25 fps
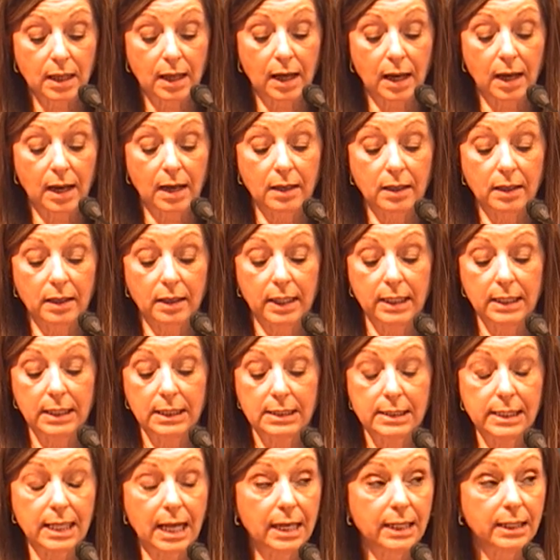are an
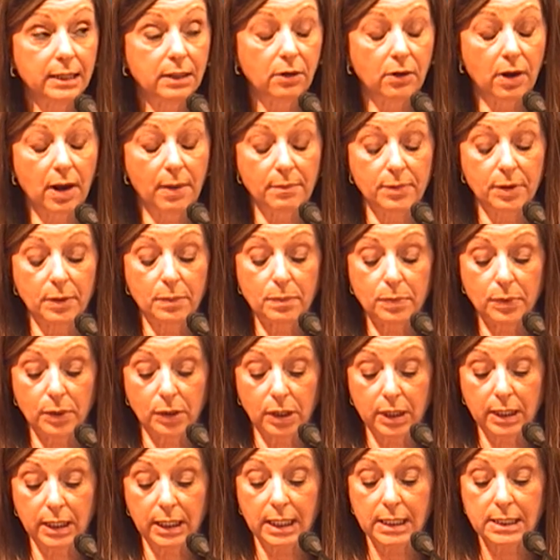Italian grammar
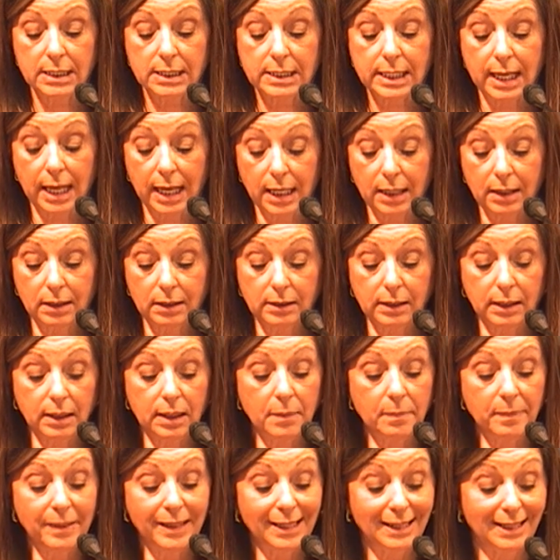book entitled
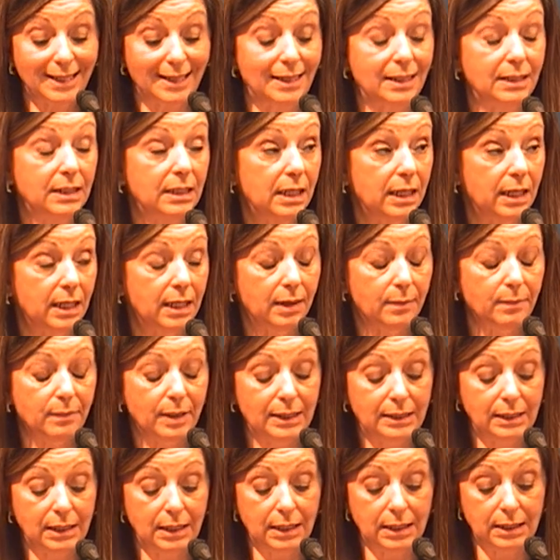I perché della
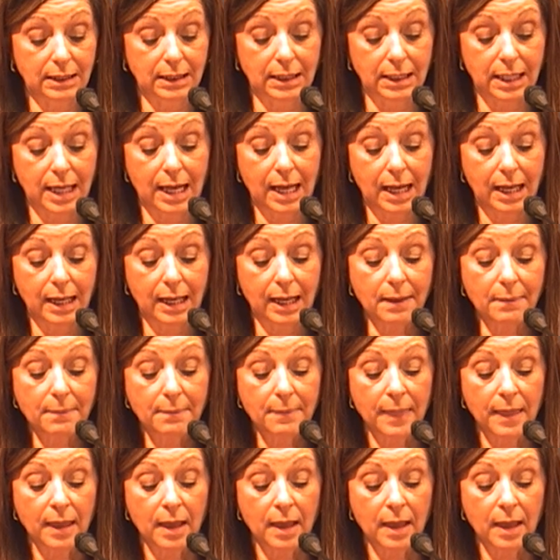Grammatica Italiana.